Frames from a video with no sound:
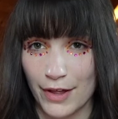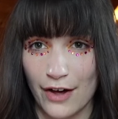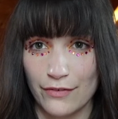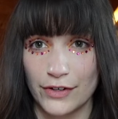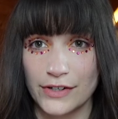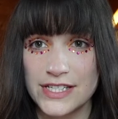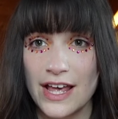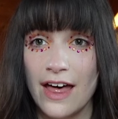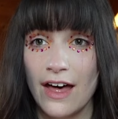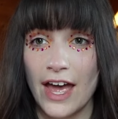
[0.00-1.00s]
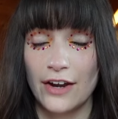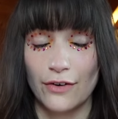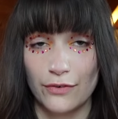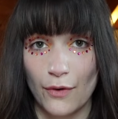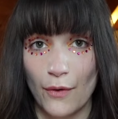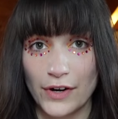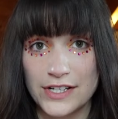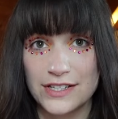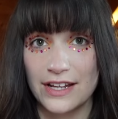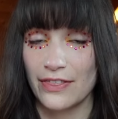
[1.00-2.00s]
covers, and of
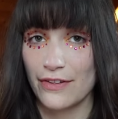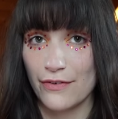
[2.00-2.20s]
course, in